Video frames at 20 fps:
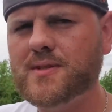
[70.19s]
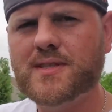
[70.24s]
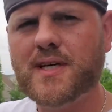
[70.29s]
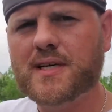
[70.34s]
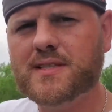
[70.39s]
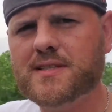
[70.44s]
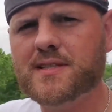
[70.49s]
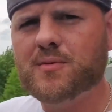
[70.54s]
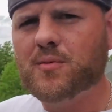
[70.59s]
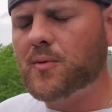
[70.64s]
It's
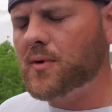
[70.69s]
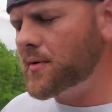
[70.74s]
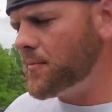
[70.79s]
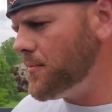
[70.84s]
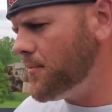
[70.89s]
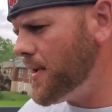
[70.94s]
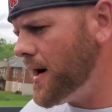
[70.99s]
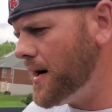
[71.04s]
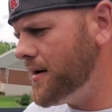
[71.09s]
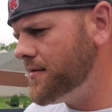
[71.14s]
actually one of
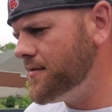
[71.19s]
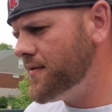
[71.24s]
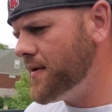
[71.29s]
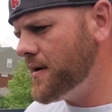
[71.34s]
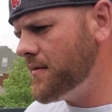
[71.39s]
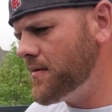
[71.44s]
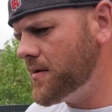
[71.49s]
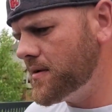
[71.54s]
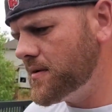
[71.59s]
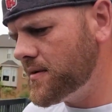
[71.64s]
my
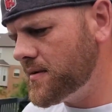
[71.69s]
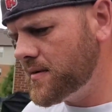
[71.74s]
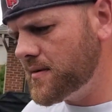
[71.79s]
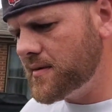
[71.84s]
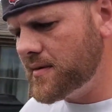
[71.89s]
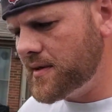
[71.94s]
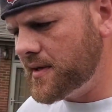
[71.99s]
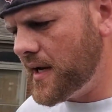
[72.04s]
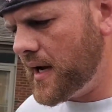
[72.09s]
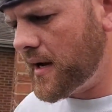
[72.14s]
favorite
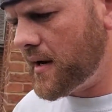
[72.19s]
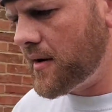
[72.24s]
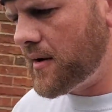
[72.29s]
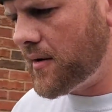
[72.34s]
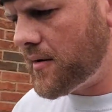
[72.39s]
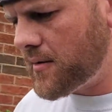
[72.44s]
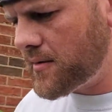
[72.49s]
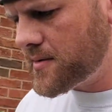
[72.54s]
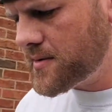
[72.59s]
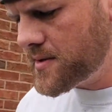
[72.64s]
deck
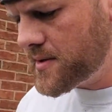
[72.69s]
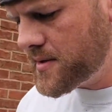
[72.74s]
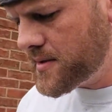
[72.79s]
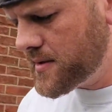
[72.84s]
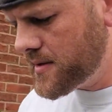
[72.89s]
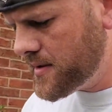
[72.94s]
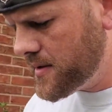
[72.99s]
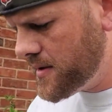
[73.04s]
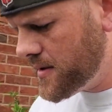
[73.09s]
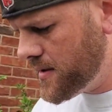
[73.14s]
colors.
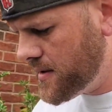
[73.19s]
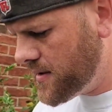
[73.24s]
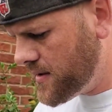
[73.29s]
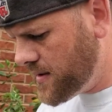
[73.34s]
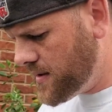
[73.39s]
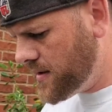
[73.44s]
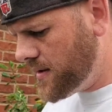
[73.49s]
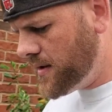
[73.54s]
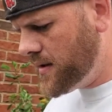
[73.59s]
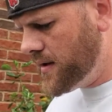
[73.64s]

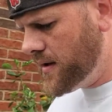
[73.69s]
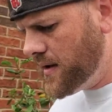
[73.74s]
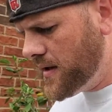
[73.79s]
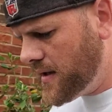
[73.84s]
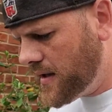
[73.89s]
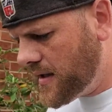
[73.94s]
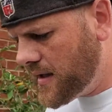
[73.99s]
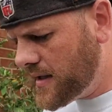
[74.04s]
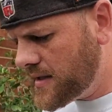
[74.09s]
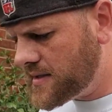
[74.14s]

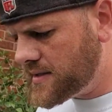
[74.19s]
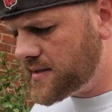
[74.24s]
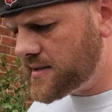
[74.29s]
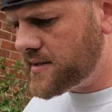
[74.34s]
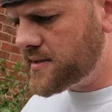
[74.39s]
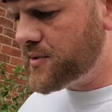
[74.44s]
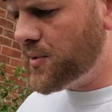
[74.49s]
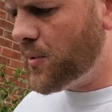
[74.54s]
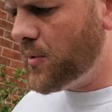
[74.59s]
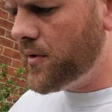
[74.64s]

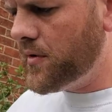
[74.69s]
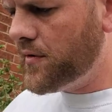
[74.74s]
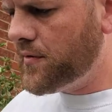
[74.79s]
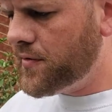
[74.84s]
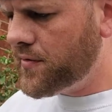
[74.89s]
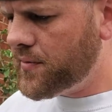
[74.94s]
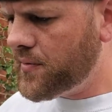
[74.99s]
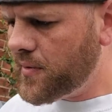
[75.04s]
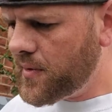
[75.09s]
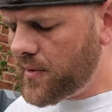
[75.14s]
It's
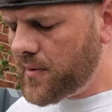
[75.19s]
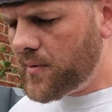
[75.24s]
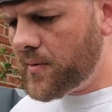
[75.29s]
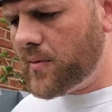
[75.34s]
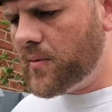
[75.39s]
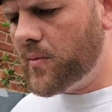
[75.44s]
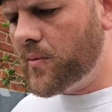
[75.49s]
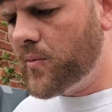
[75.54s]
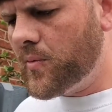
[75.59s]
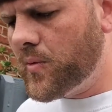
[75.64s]

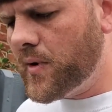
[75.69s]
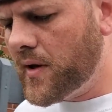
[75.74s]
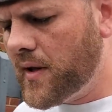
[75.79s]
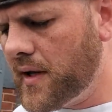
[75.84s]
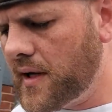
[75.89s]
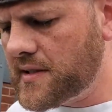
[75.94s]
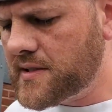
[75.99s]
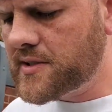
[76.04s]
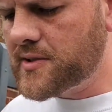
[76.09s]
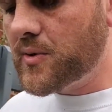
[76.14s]

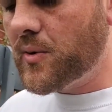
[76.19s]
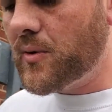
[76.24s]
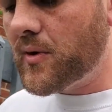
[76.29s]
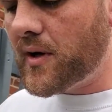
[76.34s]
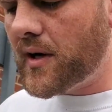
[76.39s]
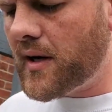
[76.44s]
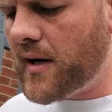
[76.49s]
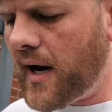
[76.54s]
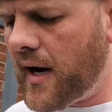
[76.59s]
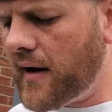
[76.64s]
really
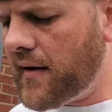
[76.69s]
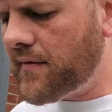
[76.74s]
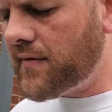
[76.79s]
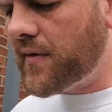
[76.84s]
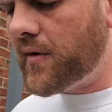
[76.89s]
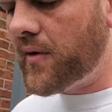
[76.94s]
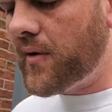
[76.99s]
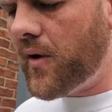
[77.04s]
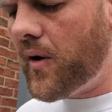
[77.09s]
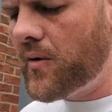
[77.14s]
kind
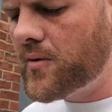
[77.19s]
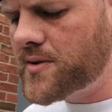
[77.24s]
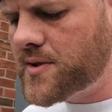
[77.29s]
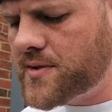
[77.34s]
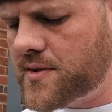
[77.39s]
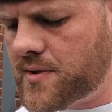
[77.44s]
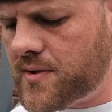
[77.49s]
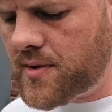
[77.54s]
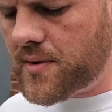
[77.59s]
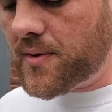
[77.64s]
of
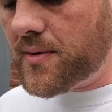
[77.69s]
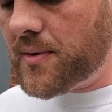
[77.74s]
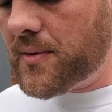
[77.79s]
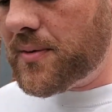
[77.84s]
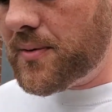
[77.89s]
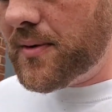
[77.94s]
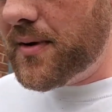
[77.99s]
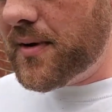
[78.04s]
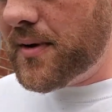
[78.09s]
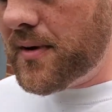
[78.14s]
close
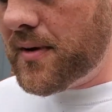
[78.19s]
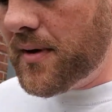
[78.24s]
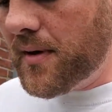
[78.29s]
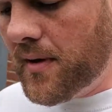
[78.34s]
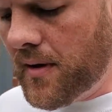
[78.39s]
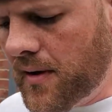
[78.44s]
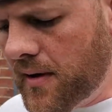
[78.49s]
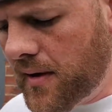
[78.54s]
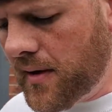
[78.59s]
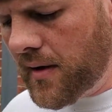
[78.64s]
to
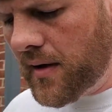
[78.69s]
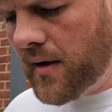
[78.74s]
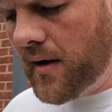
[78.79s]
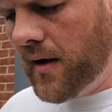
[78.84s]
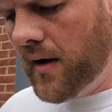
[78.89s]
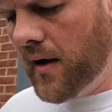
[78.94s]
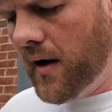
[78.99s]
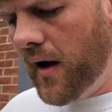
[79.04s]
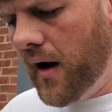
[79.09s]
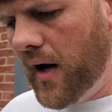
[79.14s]

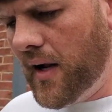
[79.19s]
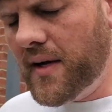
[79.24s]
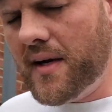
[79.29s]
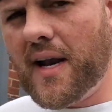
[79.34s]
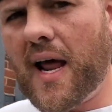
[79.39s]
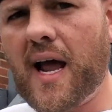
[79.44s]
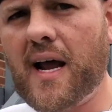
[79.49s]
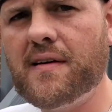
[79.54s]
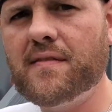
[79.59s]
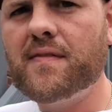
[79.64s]
a
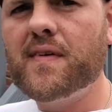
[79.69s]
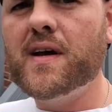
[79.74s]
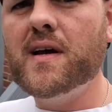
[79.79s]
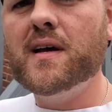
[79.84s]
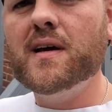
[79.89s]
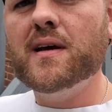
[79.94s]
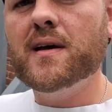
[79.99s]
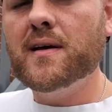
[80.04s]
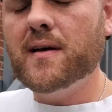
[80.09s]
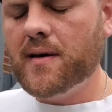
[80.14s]

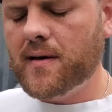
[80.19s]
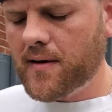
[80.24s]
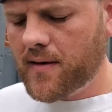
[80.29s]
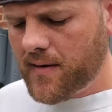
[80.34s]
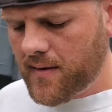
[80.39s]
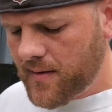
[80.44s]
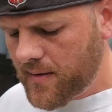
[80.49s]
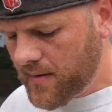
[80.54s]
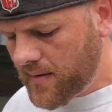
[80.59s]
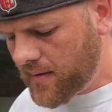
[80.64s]
navy
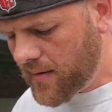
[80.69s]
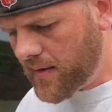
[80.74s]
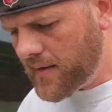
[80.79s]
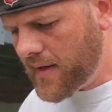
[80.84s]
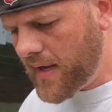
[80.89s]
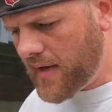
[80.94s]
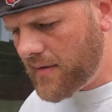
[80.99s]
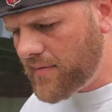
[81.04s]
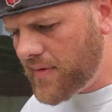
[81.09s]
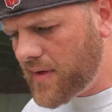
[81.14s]

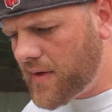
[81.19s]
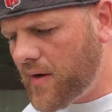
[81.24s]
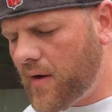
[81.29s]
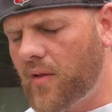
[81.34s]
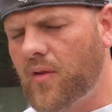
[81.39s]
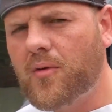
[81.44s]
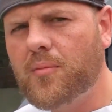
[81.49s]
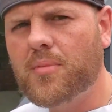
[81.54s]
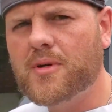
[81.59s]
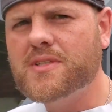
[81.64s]

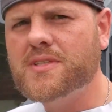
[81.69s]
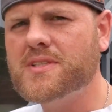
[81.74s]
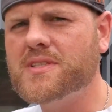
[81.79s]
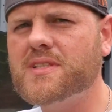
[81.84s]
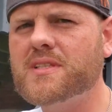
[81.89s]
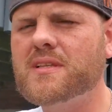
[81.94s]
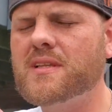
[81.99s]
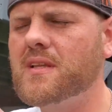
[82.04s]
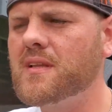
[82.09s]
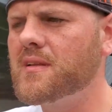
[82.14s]
color, but
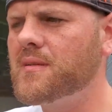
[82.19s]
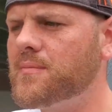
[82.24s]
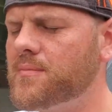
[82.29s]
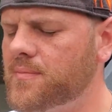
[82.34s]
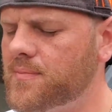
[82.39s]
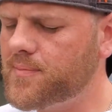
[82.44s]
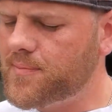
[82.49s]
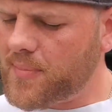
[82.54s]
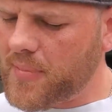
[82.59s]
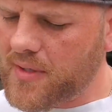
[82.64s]
just
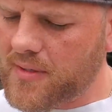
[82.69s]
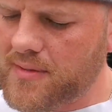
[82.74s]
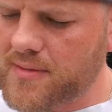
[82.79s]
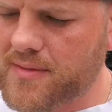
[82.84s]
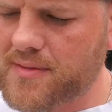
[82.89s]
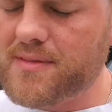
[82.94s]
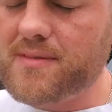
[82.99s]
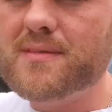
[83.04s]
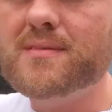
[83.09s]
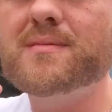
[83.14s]

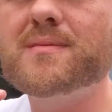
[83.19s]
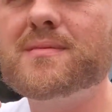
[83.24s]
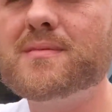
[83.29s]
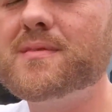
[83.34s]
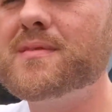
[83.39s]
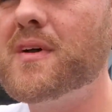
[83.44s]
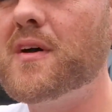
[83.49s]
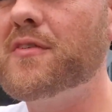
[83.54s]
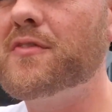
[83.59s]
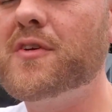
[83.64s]

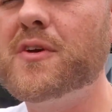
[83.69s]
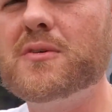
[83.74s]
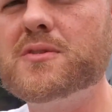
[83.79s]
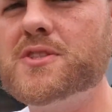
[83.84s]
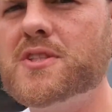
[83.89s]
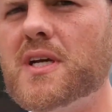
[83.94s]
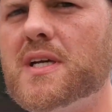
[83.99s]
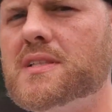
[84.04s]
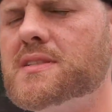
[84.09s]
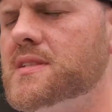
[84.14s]
a few
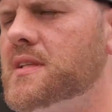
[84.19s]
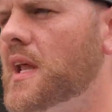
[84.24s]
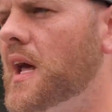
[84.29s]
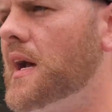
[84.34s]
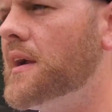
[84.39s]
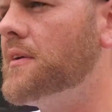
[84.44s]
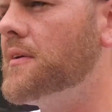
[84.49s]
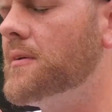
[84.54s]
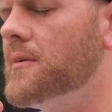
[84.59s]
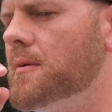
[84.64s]
shades
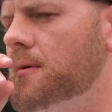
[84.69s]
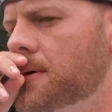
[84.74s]
lighter.